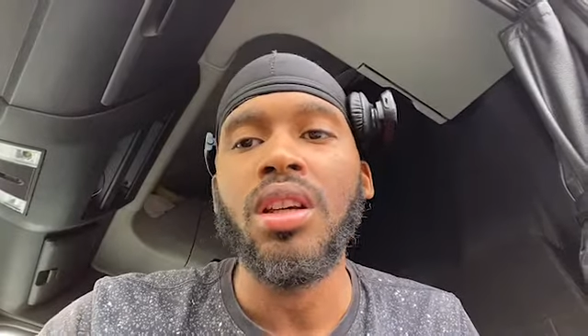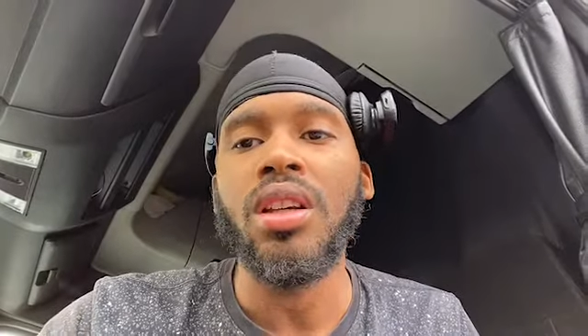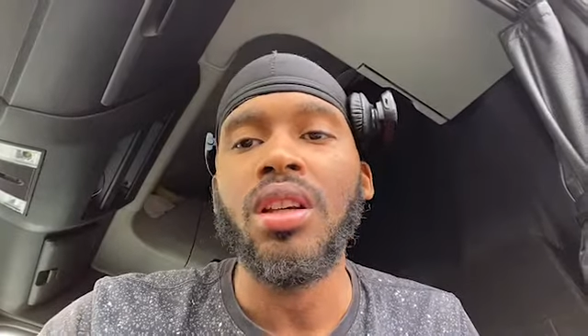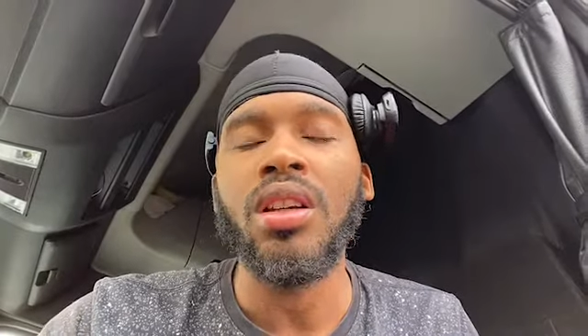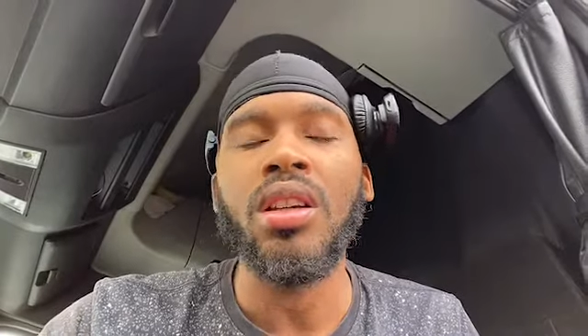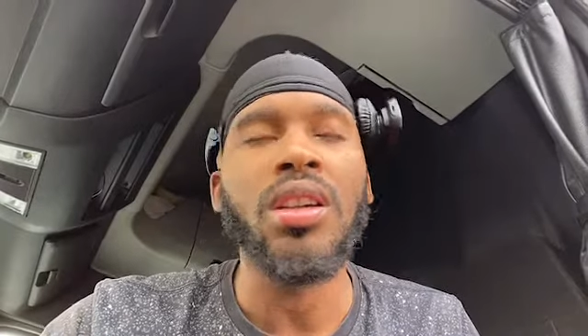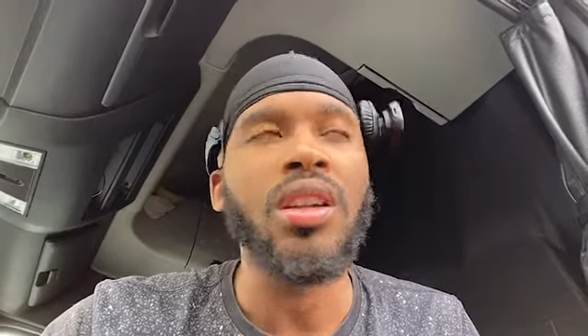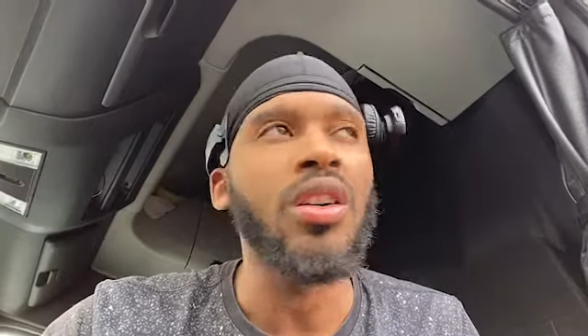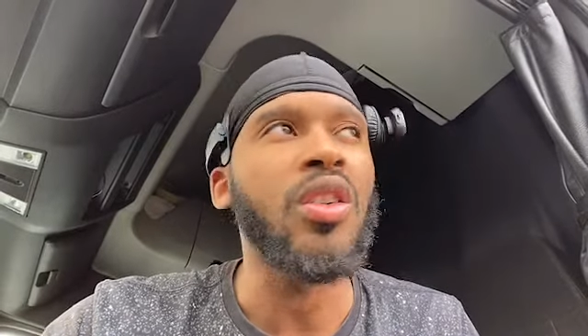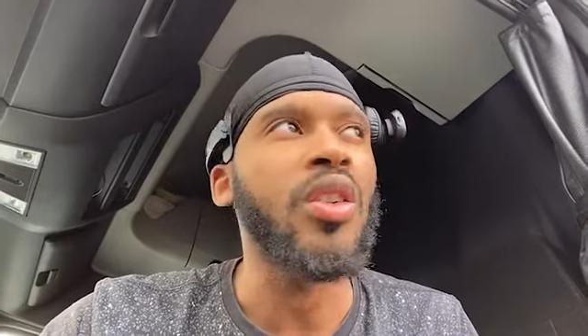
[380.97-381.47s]
you
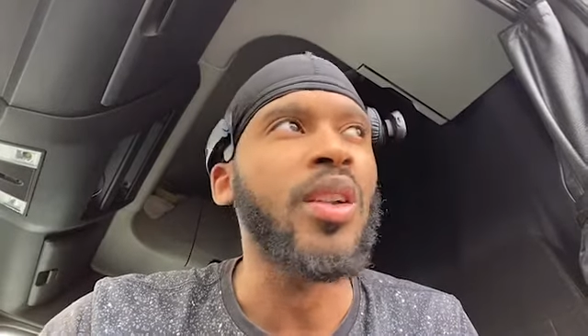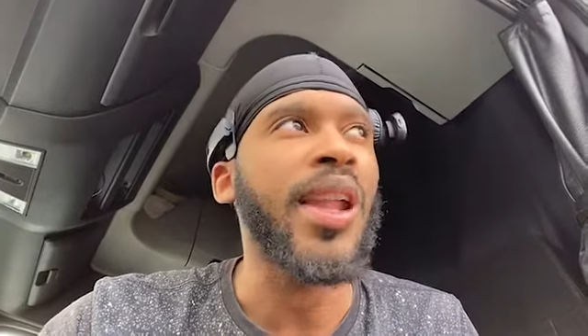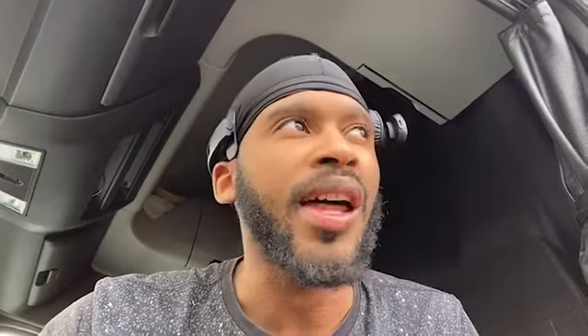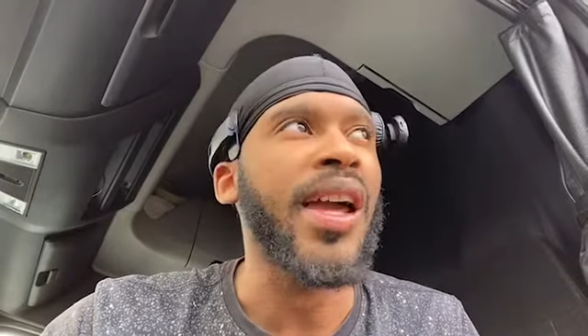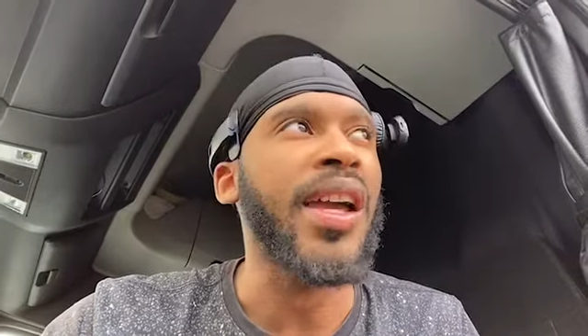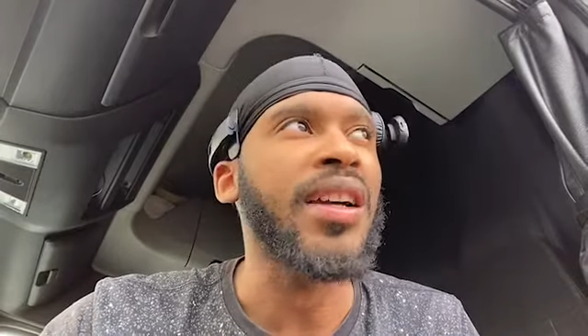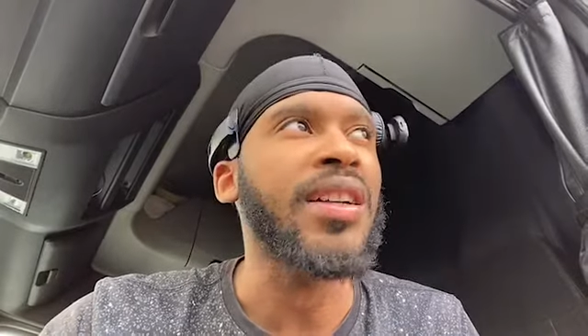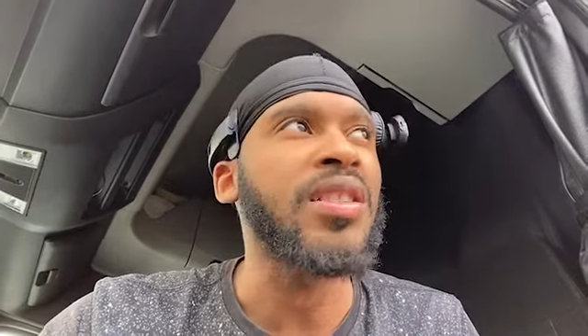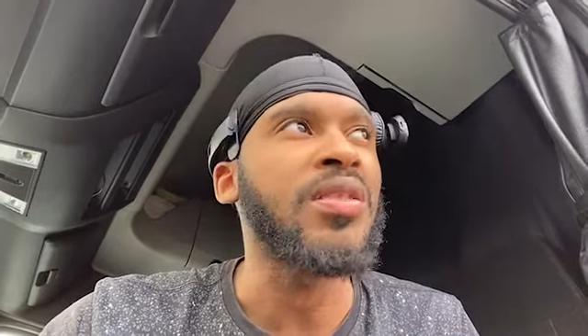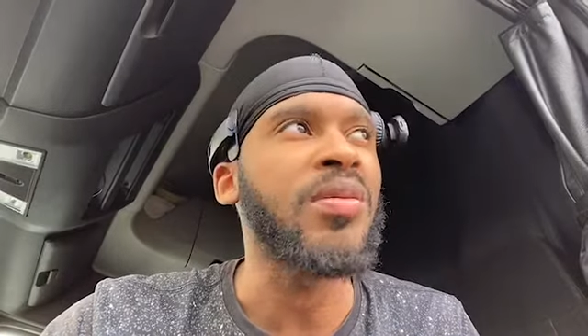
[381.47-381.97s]
know, like,
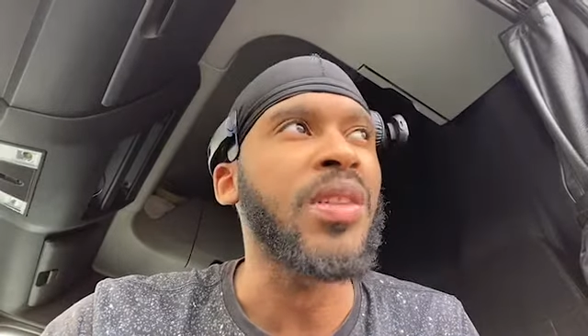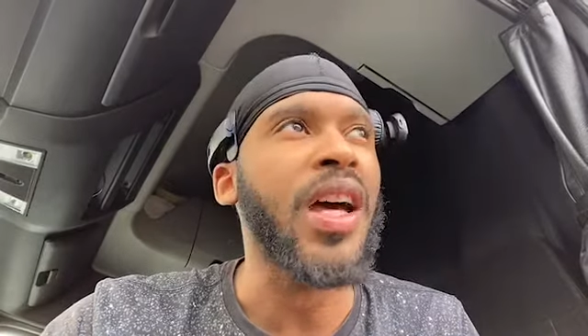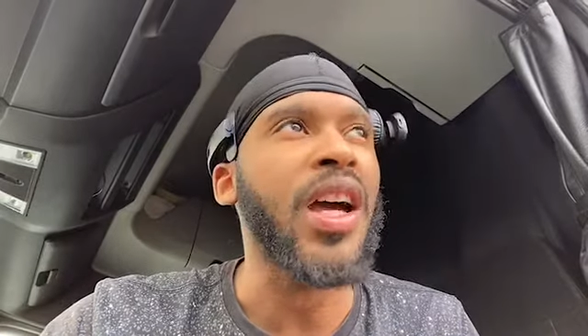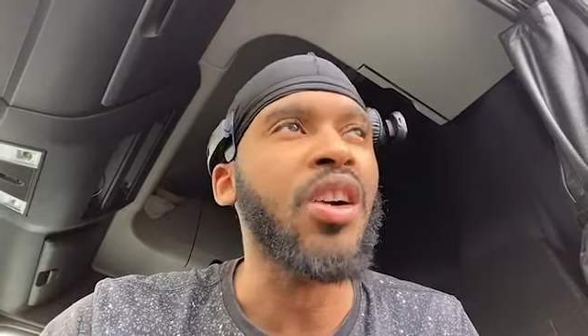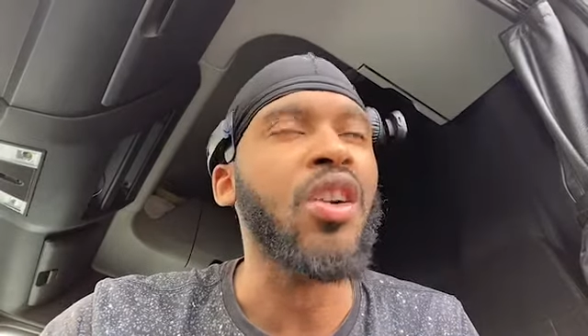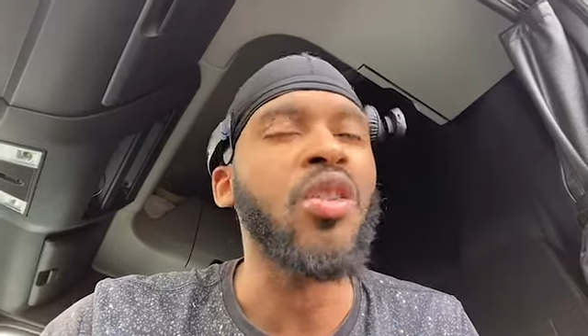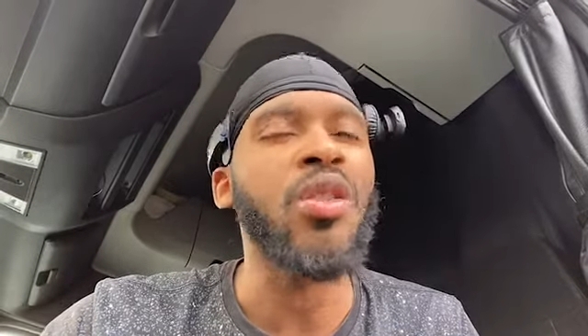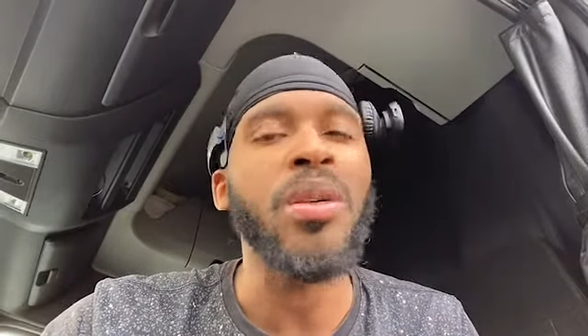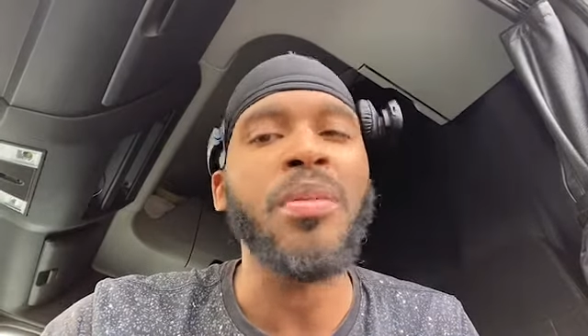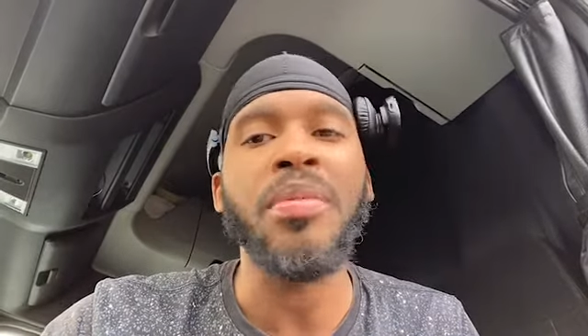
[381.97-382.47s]
because when I
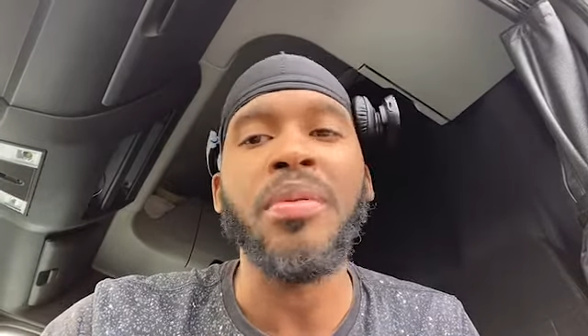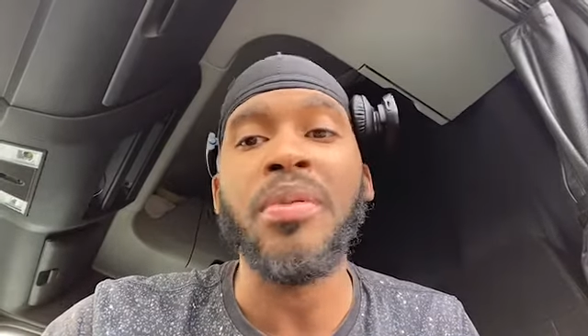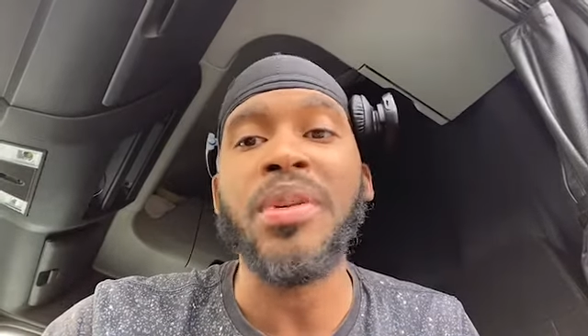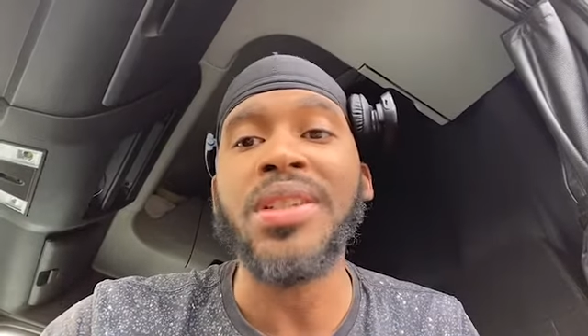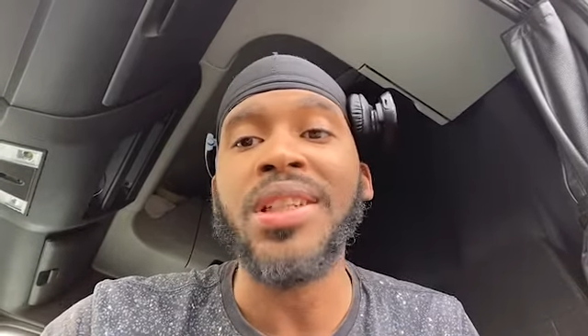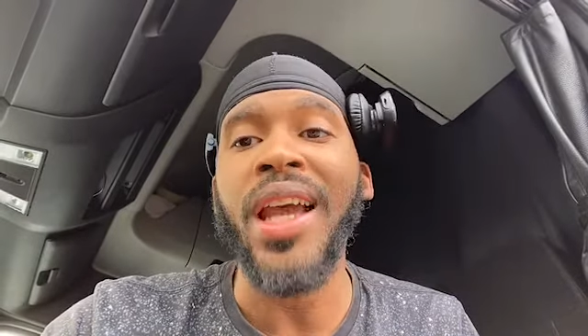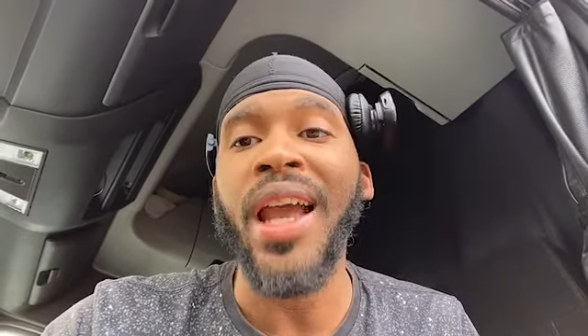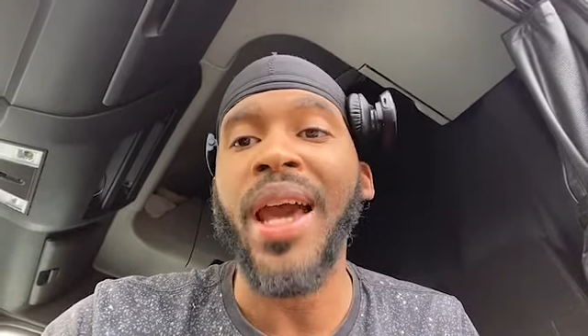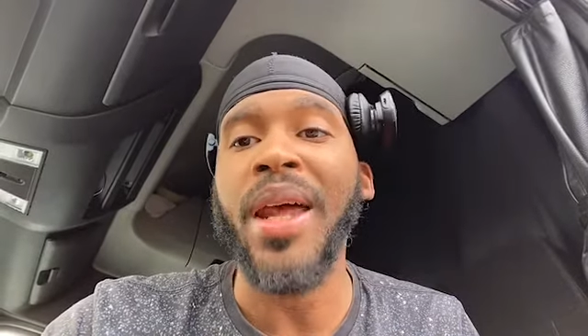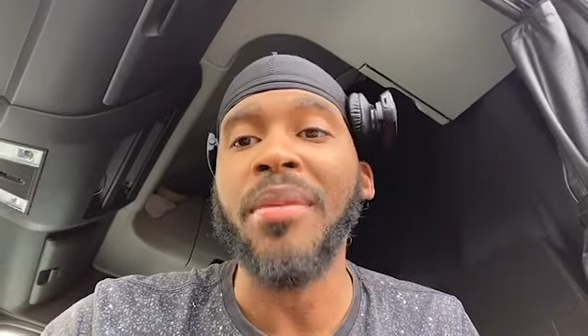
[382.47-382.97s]
go on the ports,
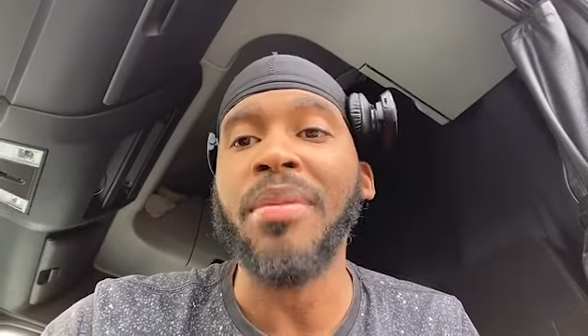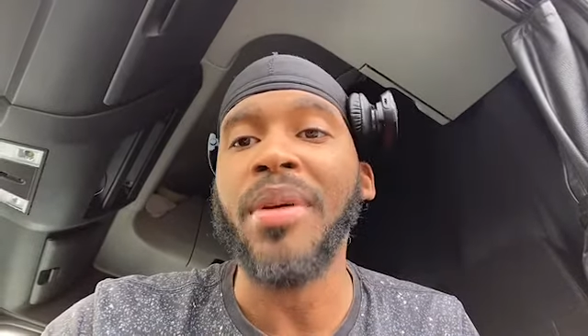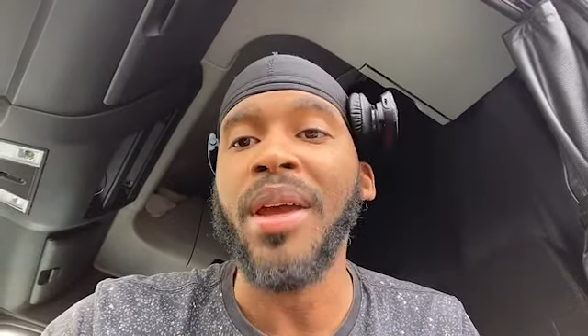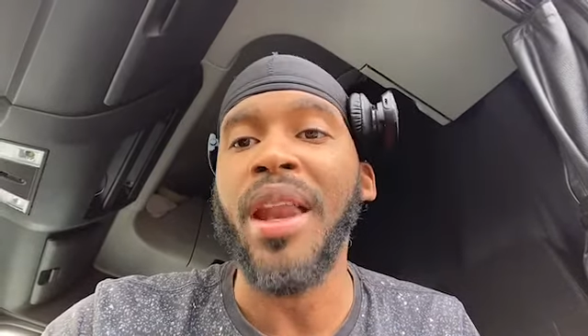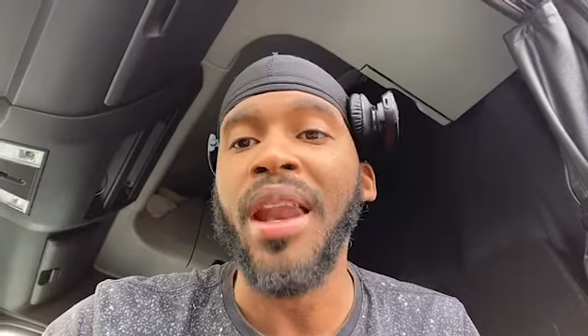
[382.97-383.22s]
I got to pay,